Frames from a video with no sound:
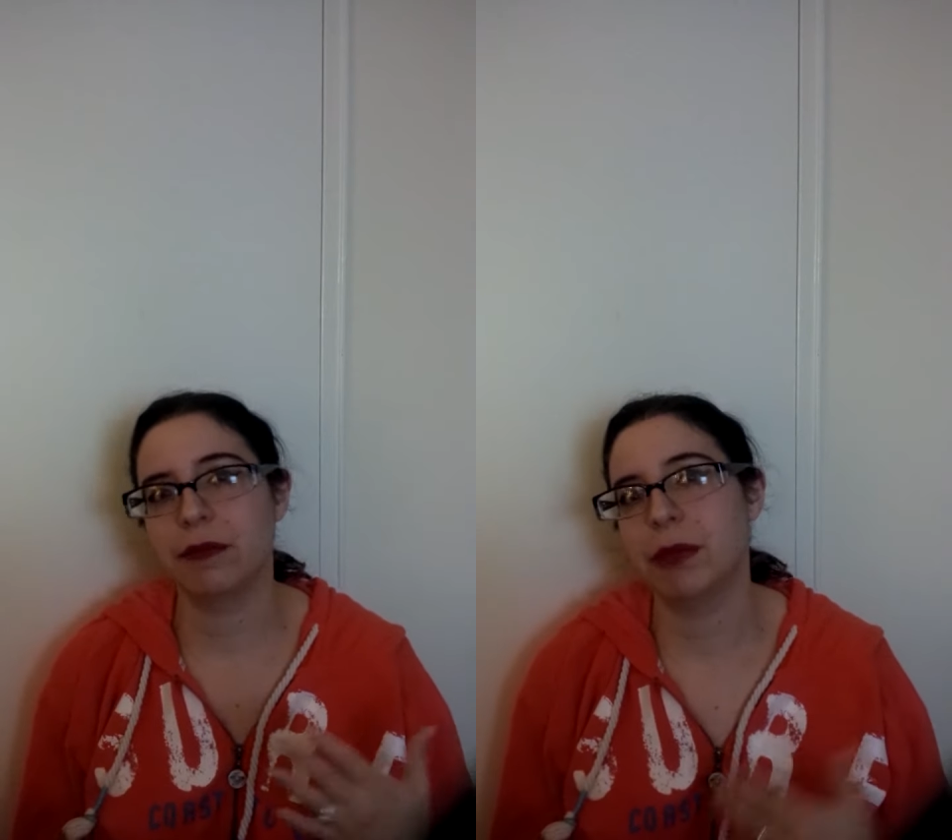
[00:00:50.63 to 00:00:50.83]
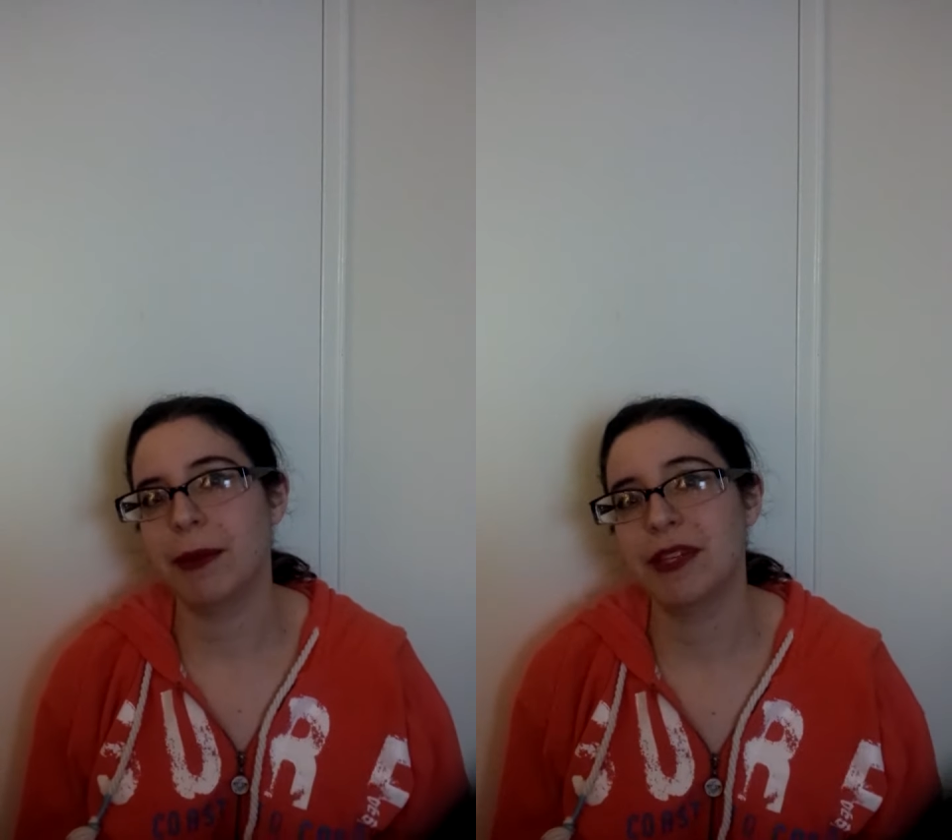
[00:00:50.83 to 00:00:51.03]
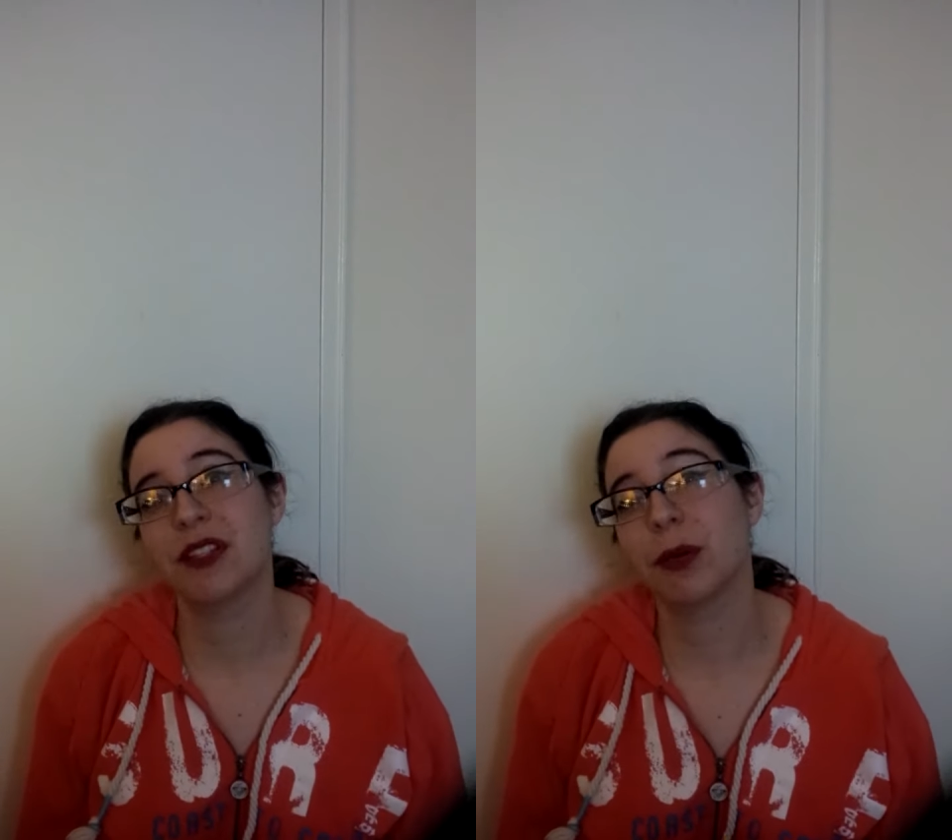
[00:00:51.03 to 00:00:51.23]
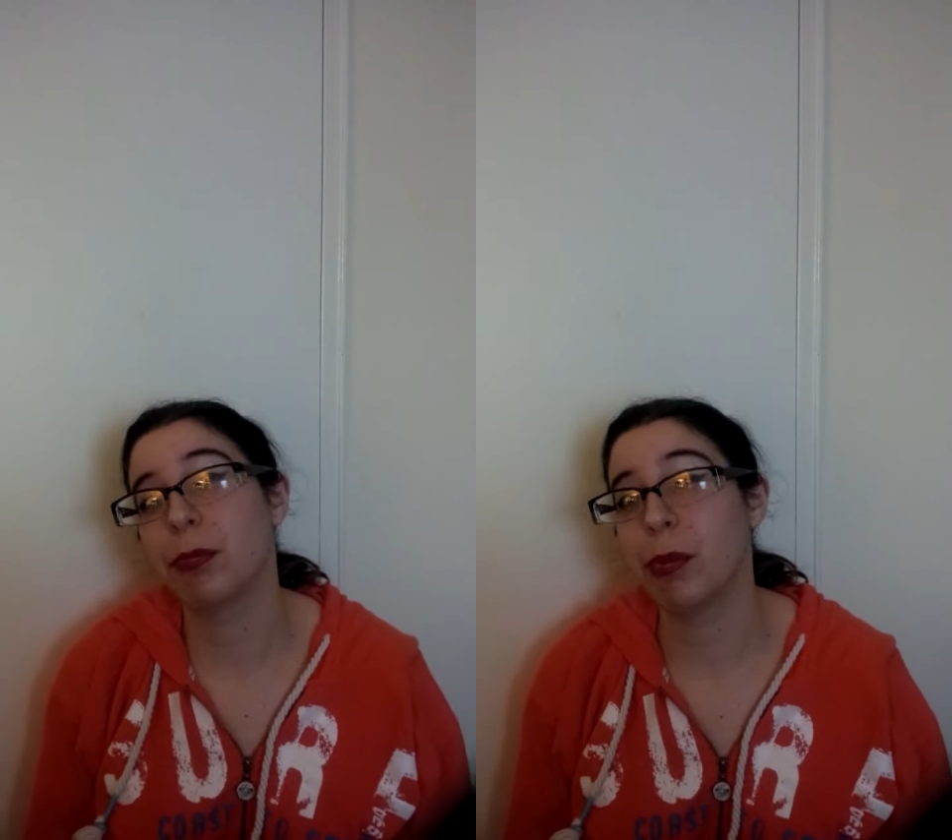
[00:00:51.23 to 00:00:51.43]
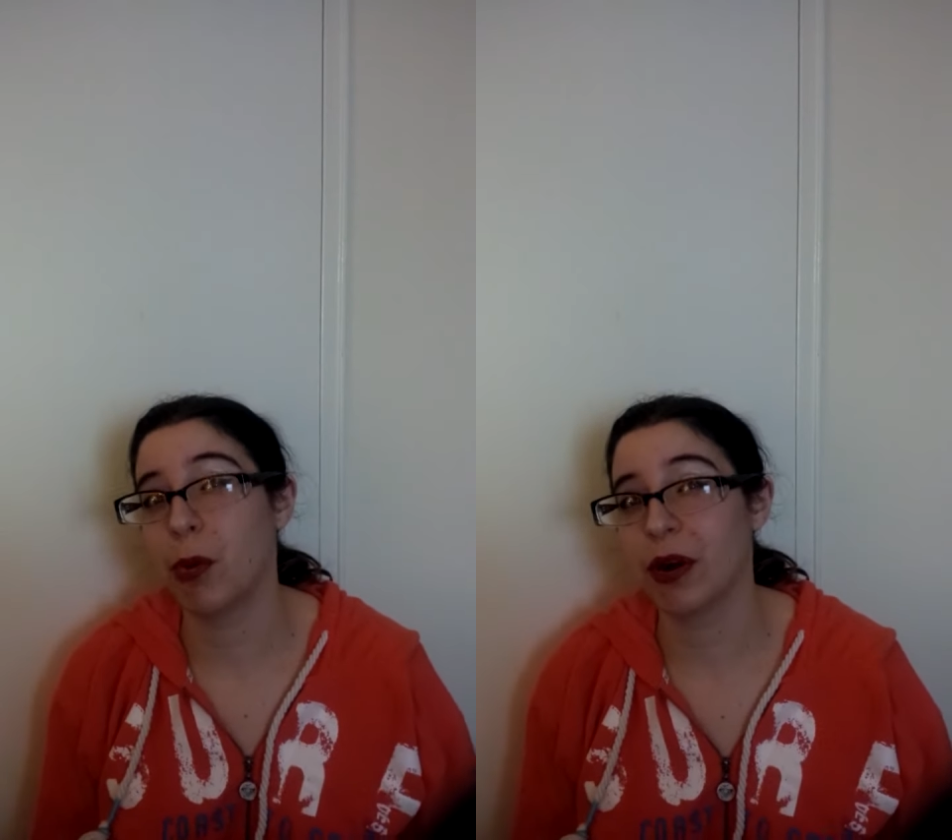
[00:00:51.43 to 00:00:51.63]
babies are
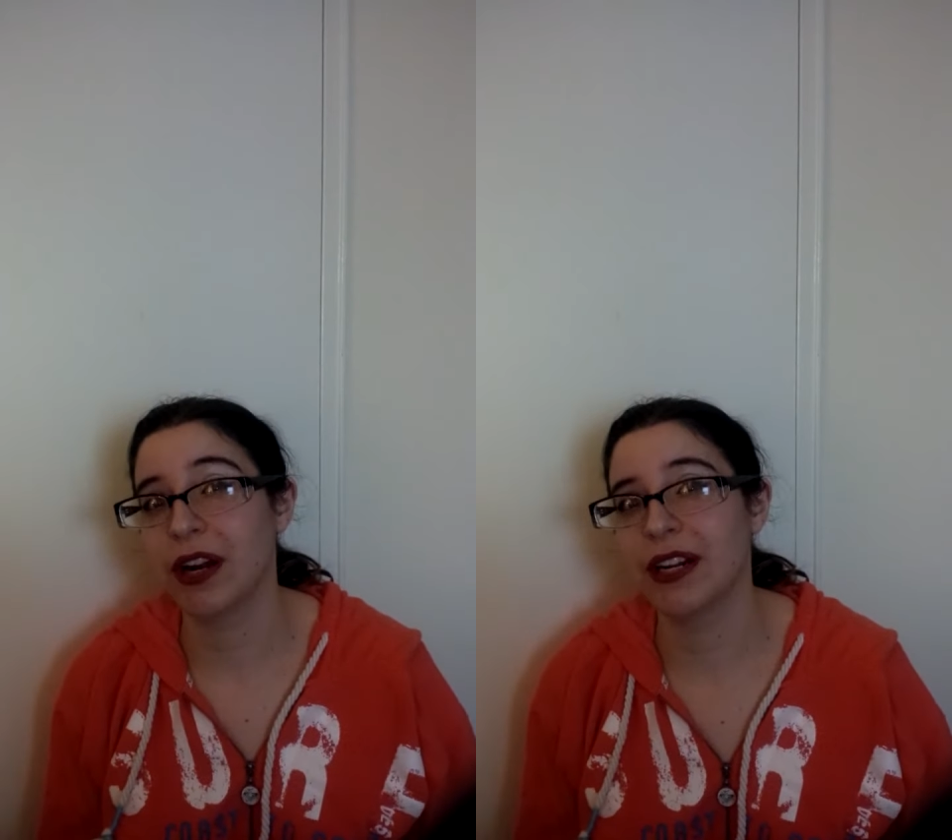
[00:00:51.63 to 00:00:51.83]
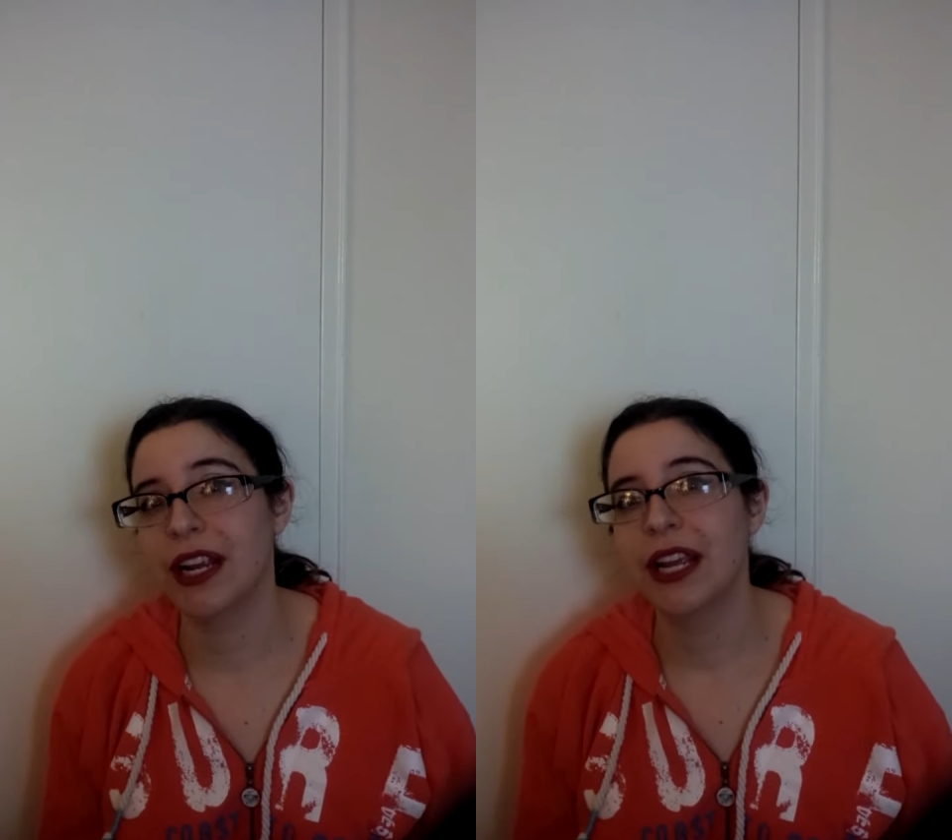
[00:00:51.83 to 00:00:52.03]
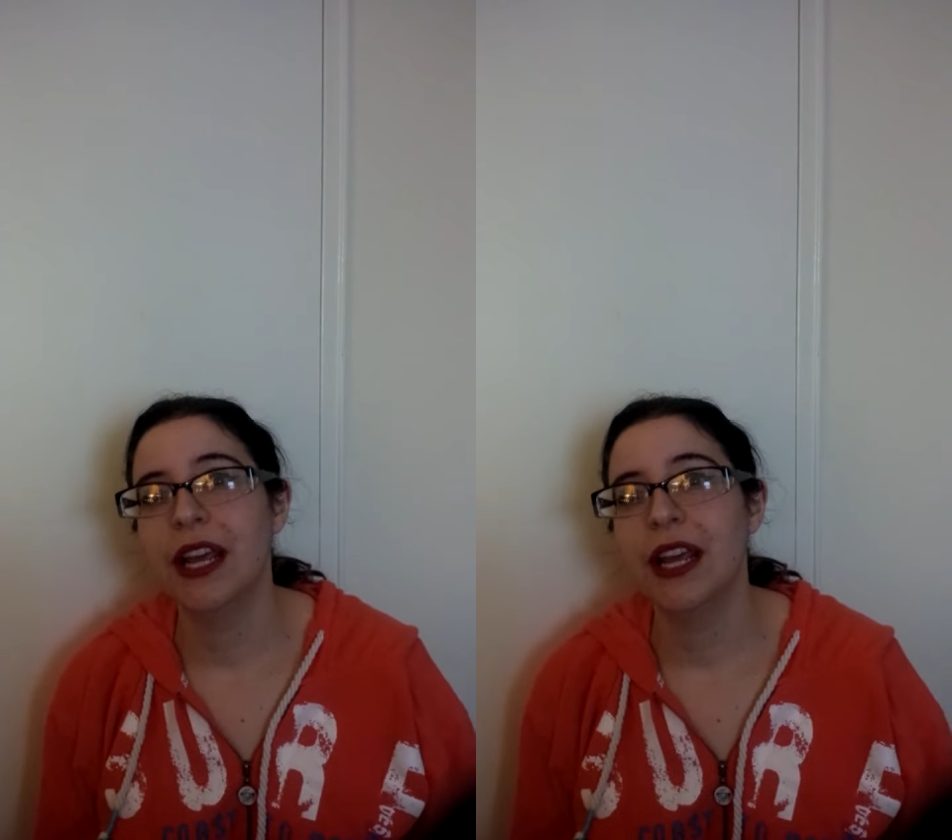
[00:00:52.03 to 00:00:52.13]
born,